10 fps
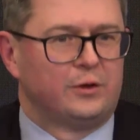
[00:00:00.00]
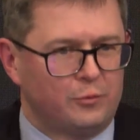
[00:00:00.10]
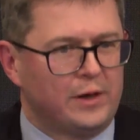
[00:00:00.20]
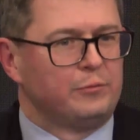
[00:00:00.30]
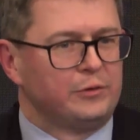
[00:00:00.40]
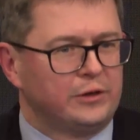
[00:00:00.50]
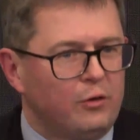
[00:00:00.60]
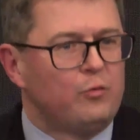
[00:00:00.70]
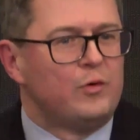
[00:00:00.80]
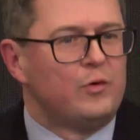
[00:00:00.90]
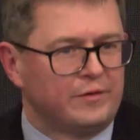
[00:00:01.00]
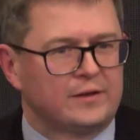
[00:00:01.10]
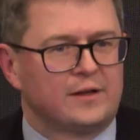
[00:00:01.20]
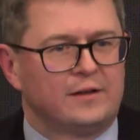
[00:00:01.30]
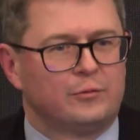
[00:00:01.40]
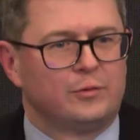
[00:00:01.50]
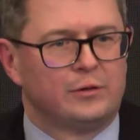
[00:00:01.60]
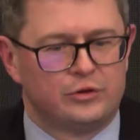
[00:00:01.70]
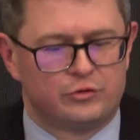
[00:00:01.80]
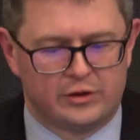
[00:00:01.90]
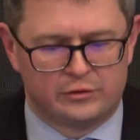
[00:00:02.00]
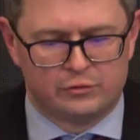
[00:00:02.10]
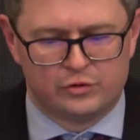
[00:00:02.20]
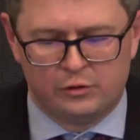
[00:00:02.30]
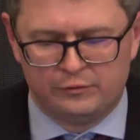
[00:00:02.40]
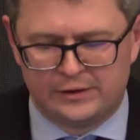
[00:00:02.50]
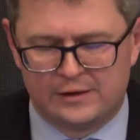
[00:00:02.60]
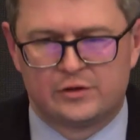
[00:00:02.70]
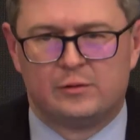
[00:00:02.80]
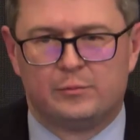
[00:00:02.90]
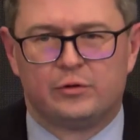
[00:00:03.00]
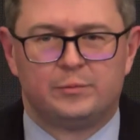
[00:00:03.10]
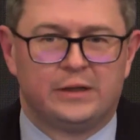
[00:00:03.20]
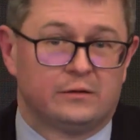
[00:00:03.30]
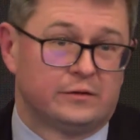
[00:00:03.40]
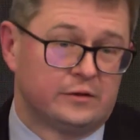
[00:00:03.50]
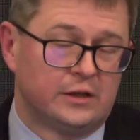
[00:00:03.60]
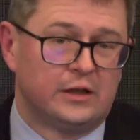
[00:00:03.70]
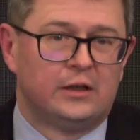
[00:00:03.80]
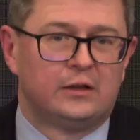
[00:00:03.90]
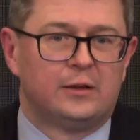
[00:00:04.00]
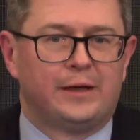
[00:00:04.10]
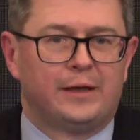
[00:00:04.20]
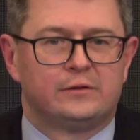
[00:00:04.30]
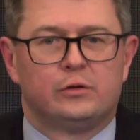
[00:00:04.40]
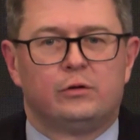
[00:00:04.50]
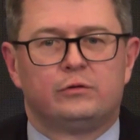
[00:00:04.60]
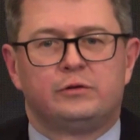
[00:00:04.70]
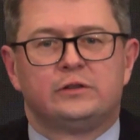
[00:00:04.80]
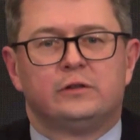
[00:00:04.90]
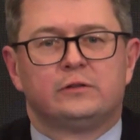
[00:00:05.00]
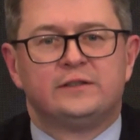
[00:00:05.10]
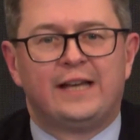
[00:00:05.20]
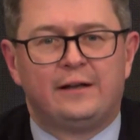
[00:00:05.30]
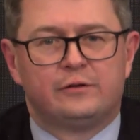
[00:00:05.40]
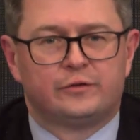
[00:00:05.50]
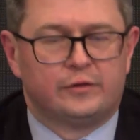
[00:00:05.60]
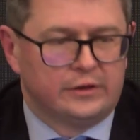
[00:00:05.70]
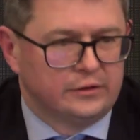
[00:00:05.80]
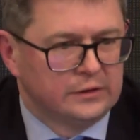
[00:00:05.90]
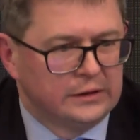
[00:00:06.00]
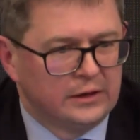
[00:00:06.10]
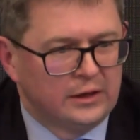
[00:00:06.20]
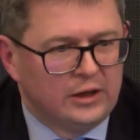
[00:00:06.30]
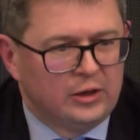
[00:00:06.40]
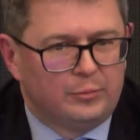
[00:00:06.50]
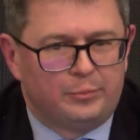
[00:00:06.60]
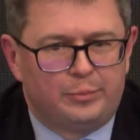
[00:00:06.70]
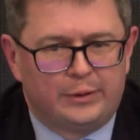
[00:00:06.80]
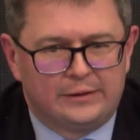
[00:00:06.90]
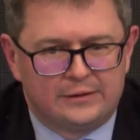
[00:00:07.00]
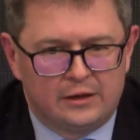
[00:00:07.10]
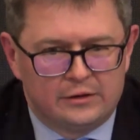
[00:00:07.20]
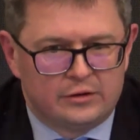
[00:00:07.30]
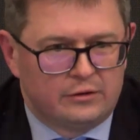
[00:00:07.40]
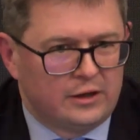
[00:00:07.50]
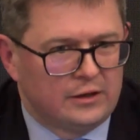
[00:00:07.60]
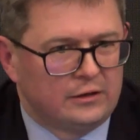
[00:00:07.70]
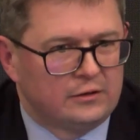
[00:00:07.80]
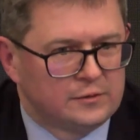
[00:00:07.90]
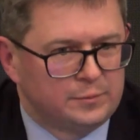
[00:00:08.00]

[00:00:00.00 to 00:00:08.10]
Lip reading: way we go with it and the way we try to solve it at some point, because the patent holder is not satisfied. But the underlying